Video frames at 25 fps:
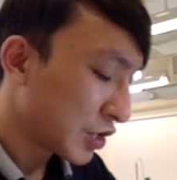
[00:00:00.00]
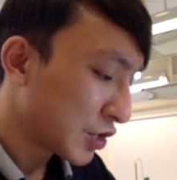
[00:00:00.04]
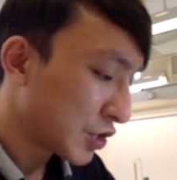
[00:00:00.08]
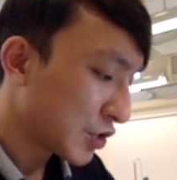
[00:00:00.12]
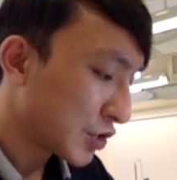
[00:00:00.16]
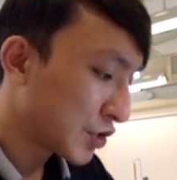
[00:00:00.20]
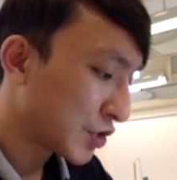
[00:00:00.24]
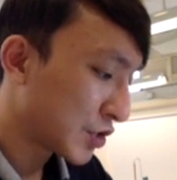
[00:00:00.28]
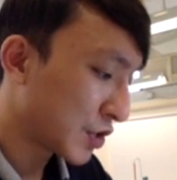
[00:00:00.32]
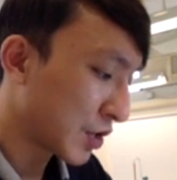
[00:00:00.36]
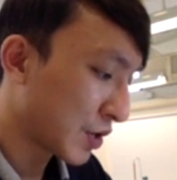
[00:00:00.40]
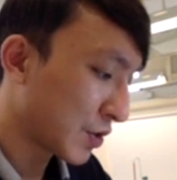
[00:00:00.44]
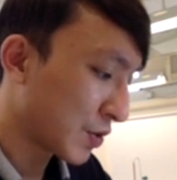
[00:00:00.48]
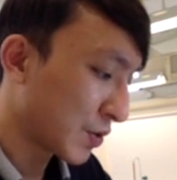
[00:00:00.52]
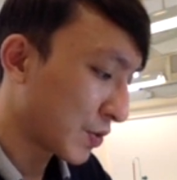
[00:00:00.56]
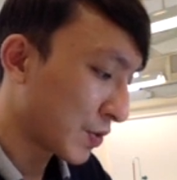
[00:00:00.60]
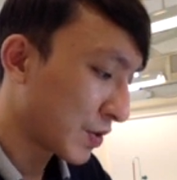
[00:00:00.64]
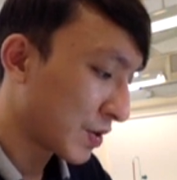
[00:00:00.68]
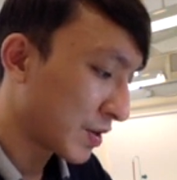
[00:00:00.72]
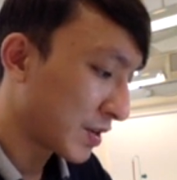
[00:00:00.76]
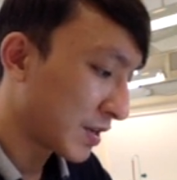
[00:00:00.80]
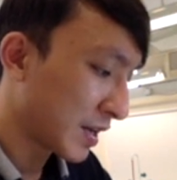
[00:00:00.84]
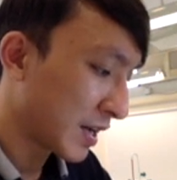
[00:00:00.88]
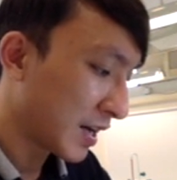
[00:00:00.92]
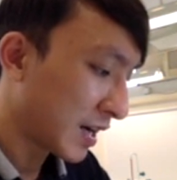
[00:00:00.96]

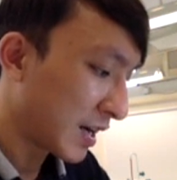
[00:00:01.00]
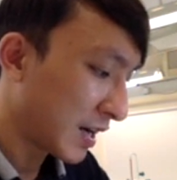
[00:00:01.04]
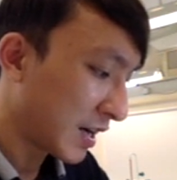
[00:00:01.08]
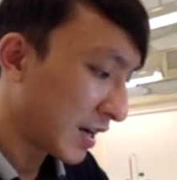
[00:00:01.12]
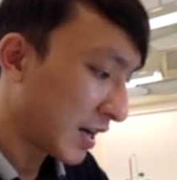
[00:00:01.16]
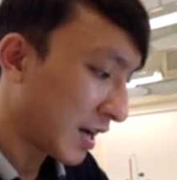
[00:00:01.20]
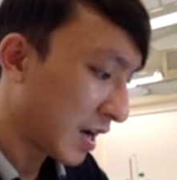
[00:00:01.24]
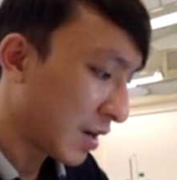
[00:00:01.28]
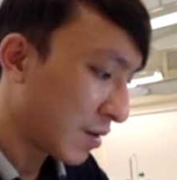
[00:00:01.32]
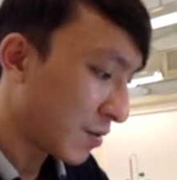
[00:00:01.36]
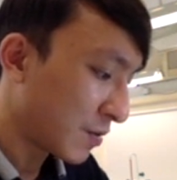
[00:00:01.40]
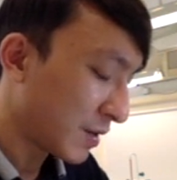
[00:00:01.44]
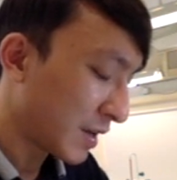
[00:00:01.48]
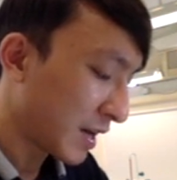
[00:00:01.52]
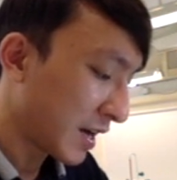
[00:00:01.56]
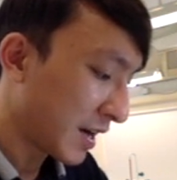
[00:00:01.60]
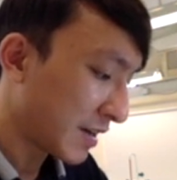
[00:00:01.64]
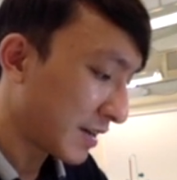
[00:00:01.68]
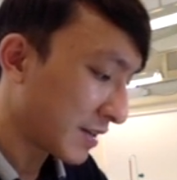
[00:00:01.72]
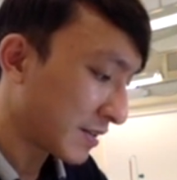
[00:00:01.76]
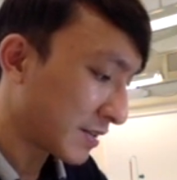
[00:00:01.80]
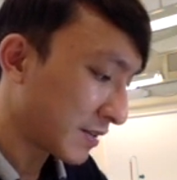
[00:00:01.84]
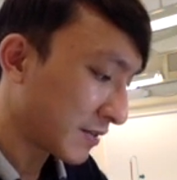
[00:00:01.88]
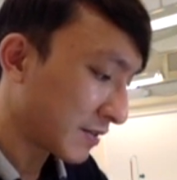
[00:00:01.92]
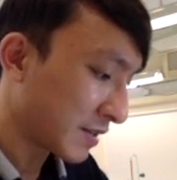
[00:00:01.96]
So,
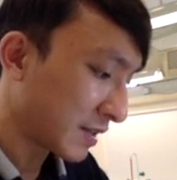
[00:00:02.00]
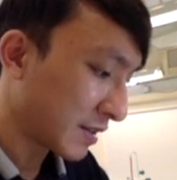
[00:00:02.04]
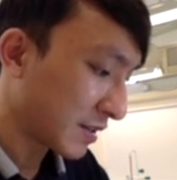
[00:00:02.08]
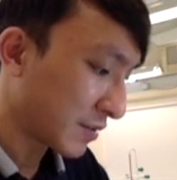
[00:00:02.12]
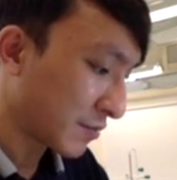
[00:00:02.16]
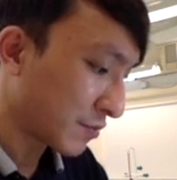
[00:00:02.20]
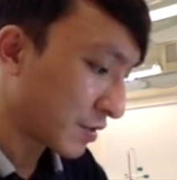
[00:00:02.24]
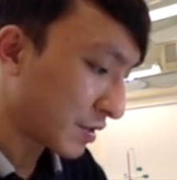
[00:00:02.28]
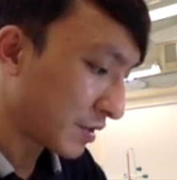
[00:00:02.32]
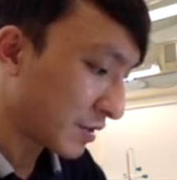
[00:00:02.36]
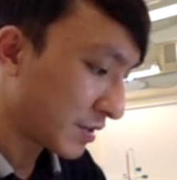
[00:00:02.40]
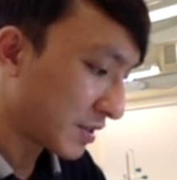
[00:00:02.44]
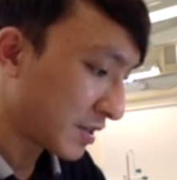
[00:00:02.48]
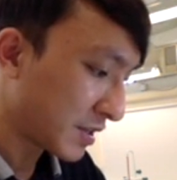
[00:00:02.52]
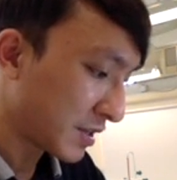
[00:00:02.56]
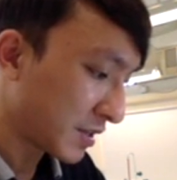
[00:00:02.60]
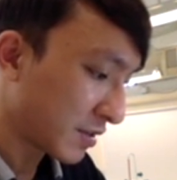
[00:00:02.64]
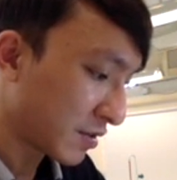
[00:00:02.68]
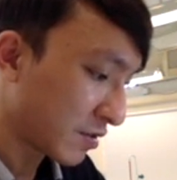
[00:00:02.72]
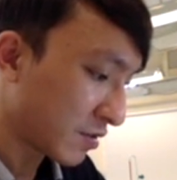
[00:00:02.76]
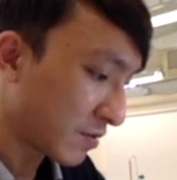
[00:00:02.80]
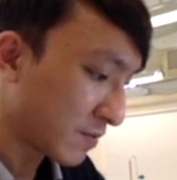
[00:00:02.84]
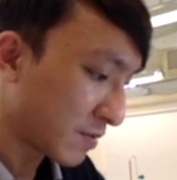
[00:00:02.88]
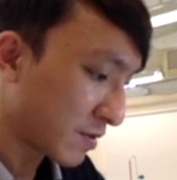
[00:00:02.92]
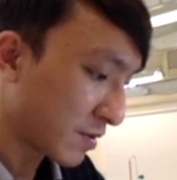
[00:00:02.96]
outline a synthetic route,
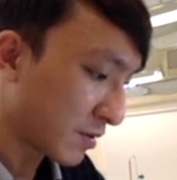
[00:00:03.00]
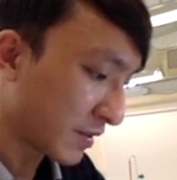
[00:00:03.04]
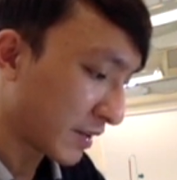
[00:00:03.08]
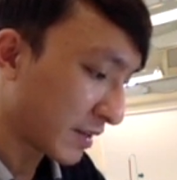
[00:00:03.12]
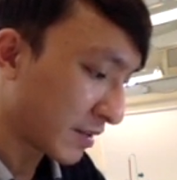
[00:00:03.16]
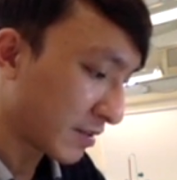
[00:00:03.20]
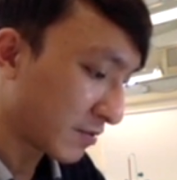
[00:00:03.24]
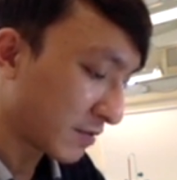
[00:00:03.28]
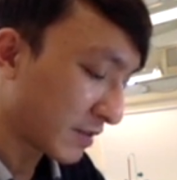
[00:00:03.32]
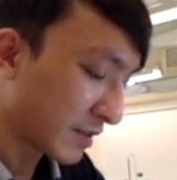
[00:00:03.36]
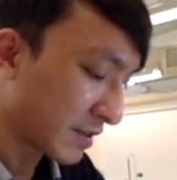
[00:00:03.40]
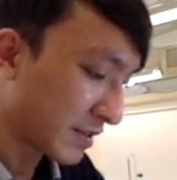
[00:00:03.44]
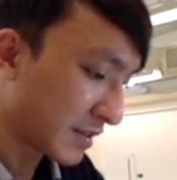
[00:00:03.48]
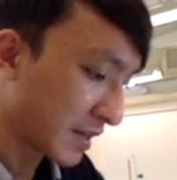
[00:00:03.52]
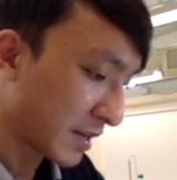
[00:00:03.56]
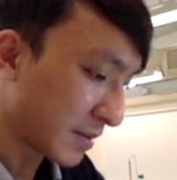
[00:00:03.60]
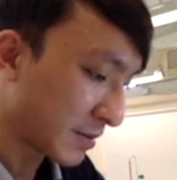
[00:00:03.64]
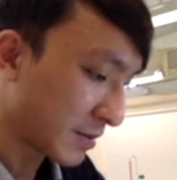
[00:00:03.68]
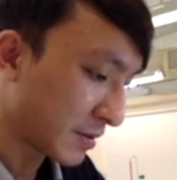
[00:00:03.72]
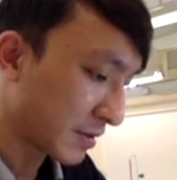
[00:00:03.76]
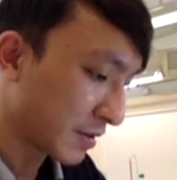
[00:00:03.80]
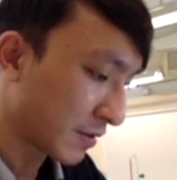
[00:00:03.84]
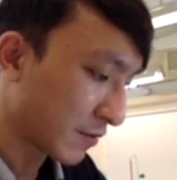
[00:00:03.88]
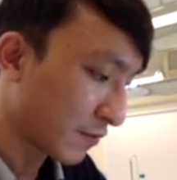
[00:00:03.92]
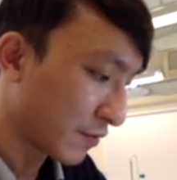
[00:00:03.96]
no more than 3 steps
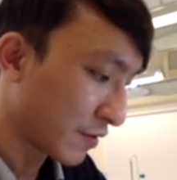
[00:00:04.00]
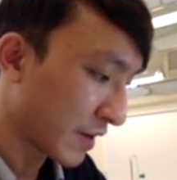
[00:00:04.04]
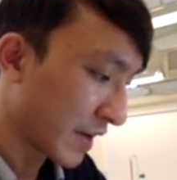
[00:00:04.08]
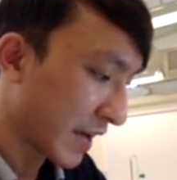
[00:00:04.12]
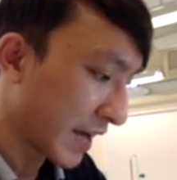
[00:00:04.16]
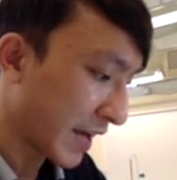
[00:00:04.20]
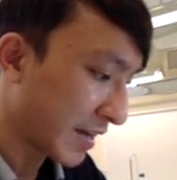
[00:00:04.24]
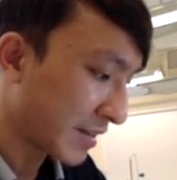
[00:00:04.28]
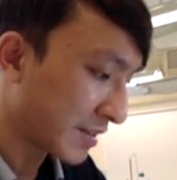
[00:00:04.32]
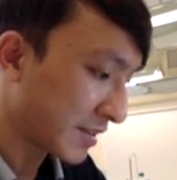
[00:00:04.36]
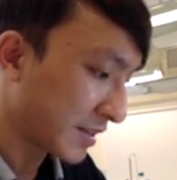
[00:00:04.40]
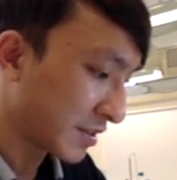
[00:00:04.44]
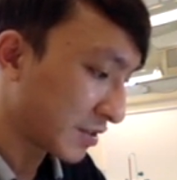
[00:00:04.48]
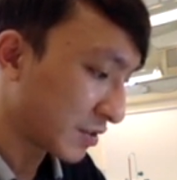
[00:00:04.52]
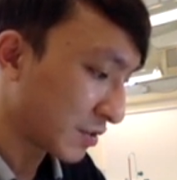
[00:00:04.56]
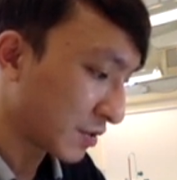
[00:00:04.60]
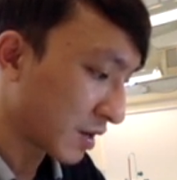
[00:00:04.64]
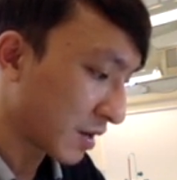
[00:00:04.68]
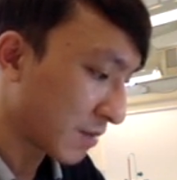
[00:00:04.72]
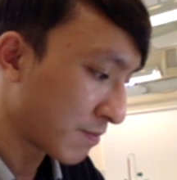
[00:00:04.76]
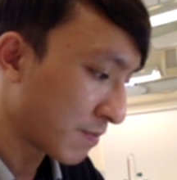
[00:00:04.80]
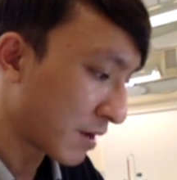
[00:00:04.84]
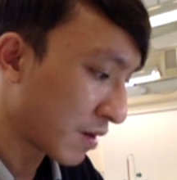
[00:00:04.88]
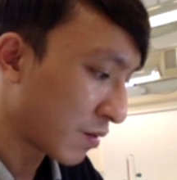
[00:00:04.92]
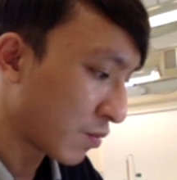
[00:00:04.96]
to convert X into
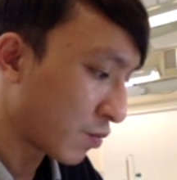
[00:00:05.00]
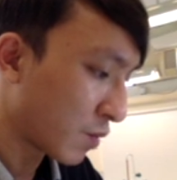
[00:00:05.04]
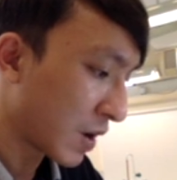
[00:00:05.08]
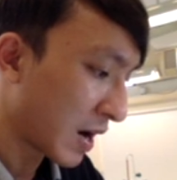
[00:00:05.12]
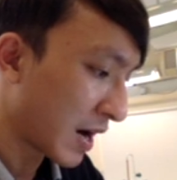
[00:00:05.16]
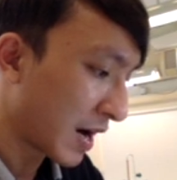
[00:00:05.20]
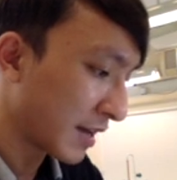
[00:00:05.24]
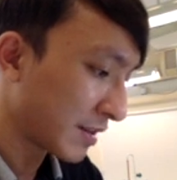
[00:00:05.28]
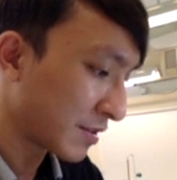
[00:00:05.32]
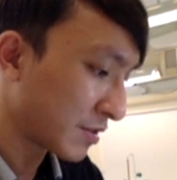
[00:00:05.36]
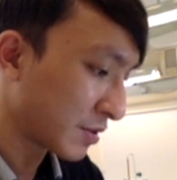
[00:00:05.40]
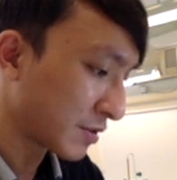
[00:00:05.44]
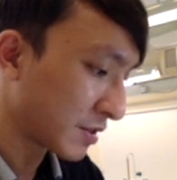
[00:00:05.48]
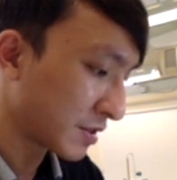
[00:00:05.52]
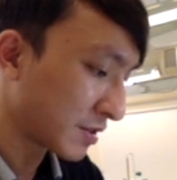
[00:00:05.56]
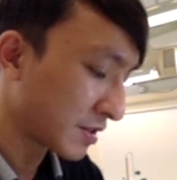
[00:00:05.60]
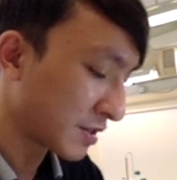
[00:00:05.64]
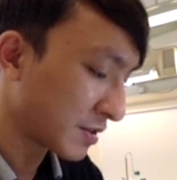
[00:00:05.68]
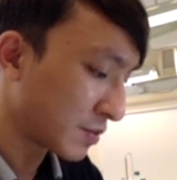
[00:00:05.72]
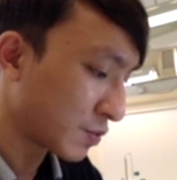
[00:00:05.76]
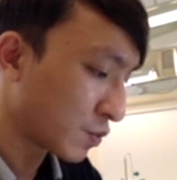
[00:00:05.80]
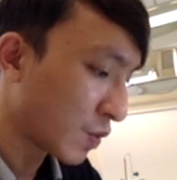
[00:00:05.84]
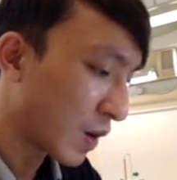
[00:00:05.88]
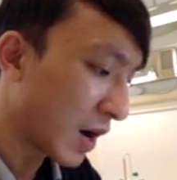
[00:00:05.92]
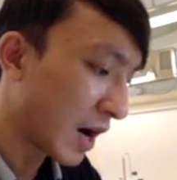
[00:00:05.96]
compound Y. So this
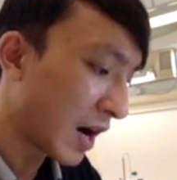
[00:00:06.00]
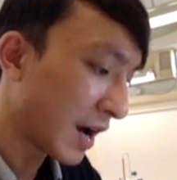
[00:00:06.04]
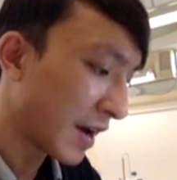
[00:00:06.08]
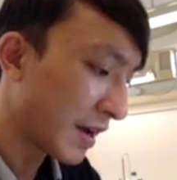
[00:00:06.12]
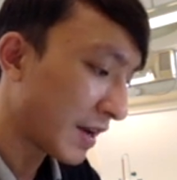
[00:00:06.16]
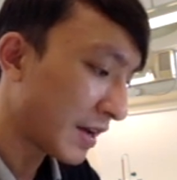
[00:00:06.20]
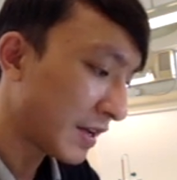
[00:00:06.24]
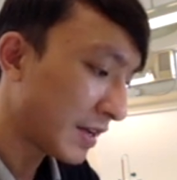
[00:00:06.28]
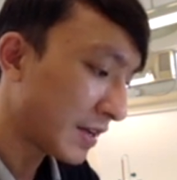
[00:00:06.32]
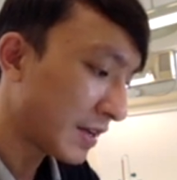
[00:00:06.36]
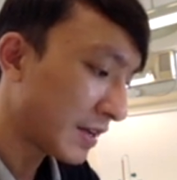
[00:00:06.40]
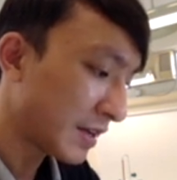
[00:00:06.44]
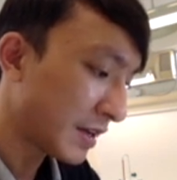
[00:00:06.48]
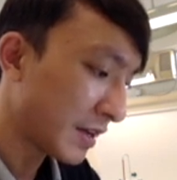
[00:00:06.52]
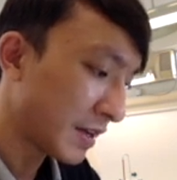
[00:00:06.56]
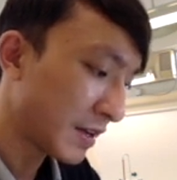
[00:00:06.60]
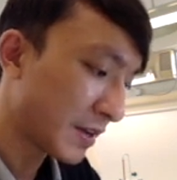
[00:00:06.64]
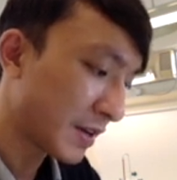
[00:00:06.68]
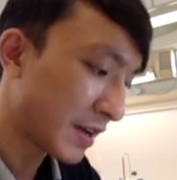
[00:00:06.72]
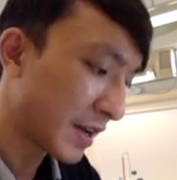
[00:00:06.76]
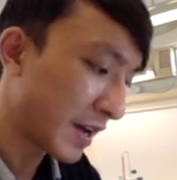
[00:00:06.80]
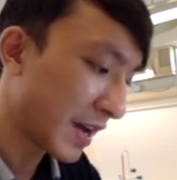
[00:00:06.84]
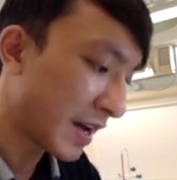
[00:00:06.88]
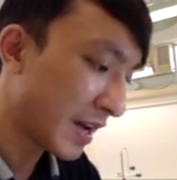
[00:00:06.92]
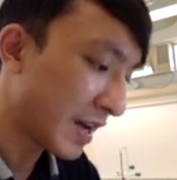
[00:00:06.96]
is Y,
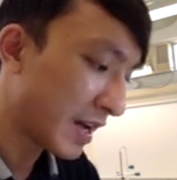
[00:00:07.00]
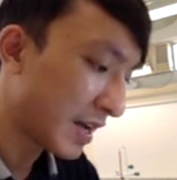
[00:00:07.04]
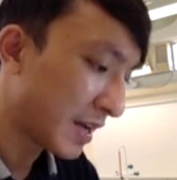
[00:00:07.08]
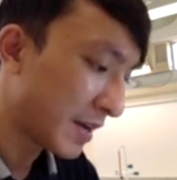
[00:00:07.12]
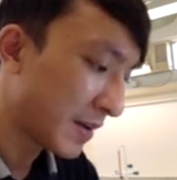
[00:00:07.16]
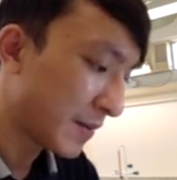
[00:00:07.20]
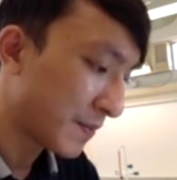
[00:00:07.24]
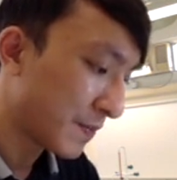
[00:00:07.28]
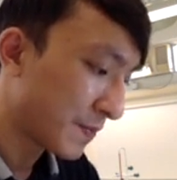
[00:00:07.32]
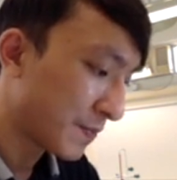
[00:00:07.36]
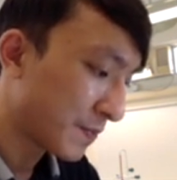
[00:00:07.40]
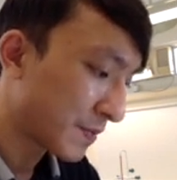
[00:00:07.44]
okay?